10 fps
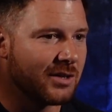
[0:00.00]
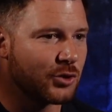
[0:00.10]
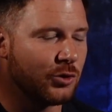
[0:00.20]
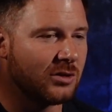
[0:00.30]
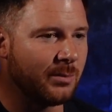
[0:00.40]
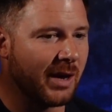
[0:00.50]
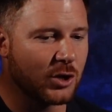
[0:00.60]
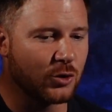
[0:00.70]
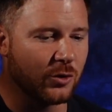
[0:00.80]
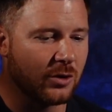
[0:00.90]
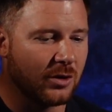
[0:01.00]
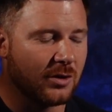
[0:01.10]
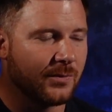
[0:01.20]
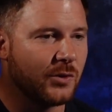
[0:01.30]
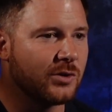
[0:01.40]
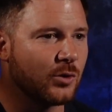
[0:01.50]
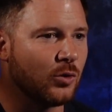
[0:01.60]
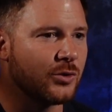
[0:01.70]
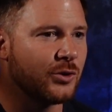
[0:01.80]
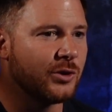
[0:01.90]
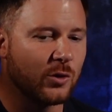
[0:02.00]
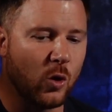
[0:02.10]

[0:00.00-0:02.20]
So you need to make sure you need to go